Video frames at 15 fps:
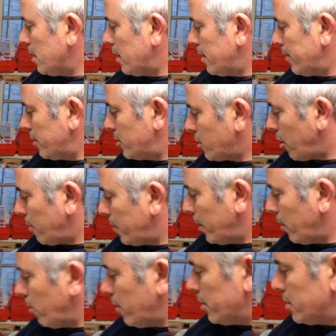the sharpening
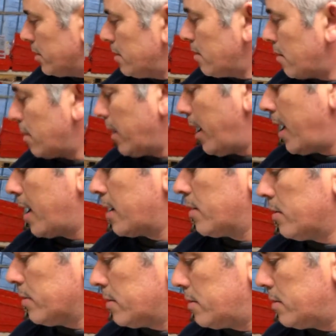widget, or the handles.